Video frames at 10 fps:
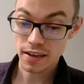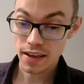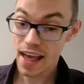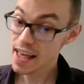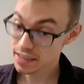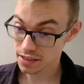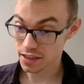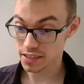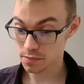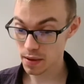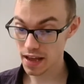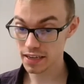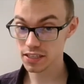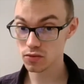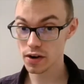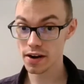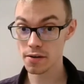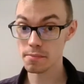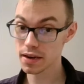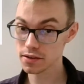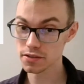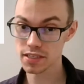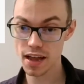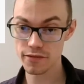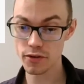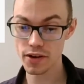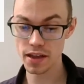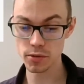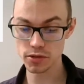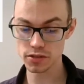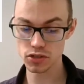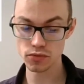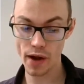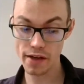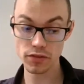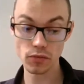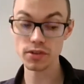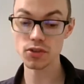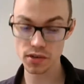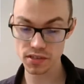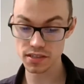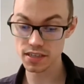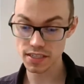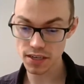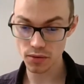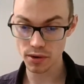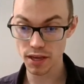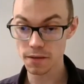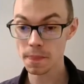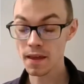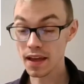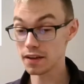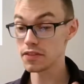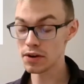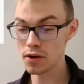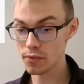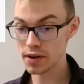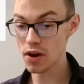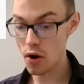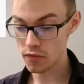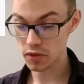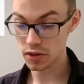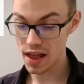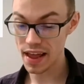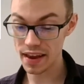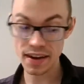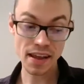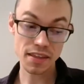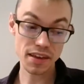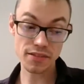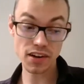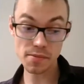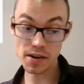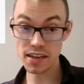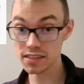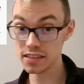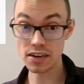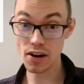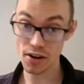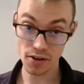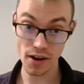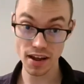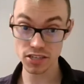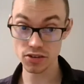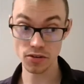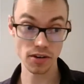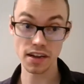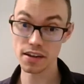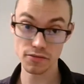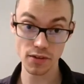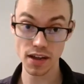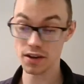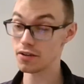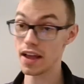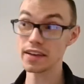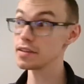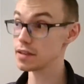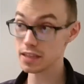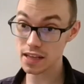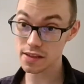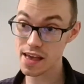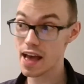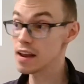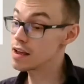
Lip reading: handle it, past where medical staff are able to have the resources to deal with it. And if they're already over the line, then if anybody gets in a car crash or a gunfight or anything like that,